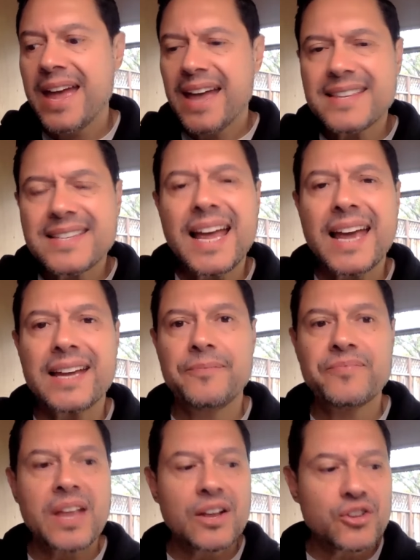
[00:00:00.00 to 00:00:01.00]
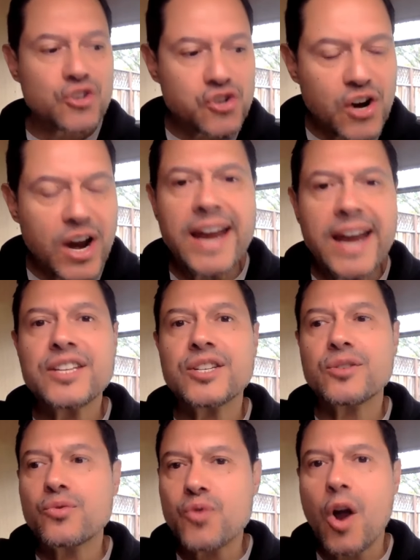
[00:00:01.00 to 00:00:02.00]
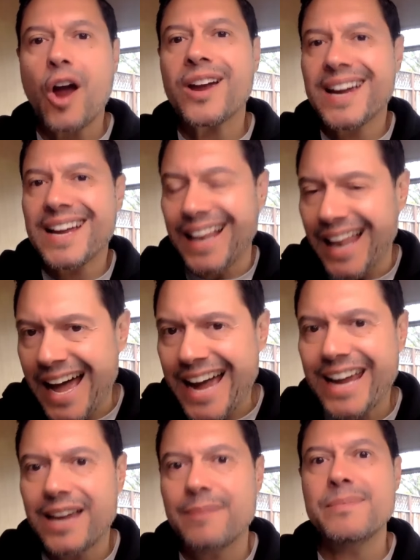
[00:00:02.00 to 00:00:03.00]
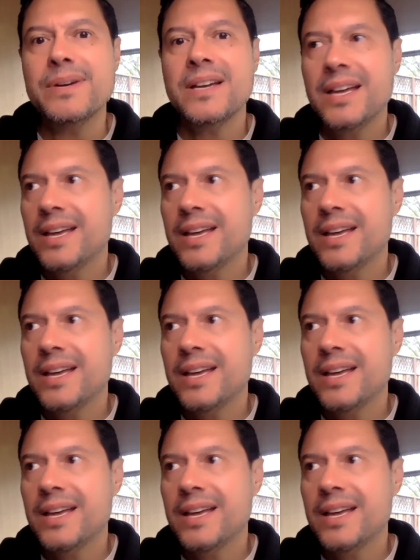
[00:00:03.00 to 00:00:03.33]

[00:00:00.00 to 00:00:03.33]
It's like trying to rock climb